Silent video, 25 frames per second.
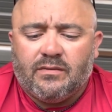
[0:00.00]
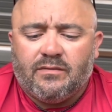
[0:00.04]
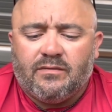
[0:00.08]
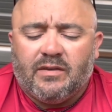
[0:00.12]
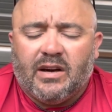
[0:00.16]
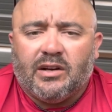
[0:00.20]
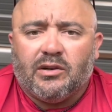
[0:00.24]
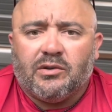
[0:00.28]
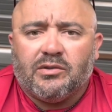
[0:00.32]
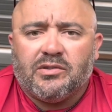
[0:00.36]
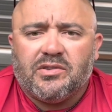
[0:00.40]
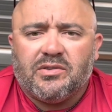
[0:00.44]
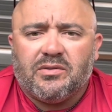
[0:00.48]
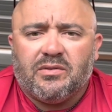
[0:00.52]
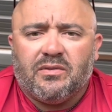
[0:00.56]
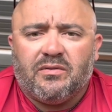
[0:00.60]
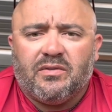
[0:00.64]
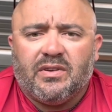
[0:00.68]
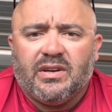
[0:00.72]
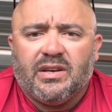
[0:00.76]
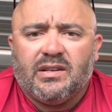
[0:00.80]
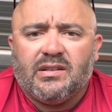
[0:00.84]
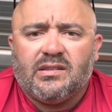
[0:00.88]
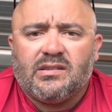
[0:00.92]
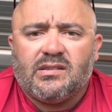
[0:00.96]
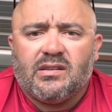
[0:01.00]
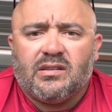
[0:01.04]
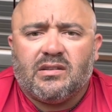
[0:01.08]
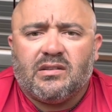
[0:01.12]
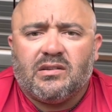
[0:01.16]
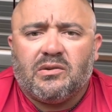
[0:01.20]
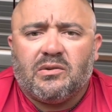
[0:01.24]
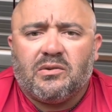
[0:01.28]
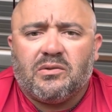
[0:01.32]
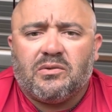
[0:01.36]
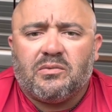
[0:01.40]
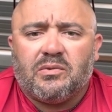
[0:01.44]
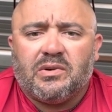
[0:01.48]
final two events of the
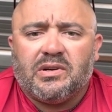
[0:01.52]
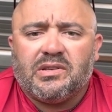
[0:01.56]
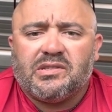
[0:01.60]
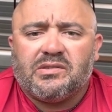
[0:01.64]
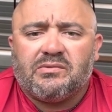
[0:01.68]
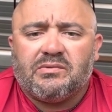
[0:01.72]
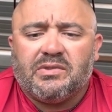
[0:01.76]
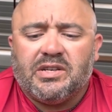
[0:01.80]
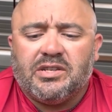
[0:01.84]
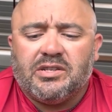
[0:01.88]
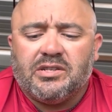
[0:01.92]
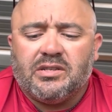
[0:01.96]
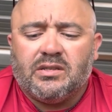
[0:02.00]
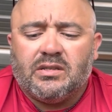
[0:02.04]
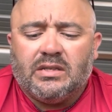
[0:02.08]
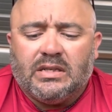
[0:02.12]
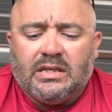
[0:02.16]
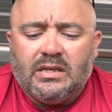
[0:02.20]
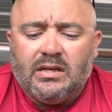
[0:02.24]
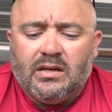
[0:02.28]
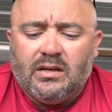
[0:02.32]
Northwest region.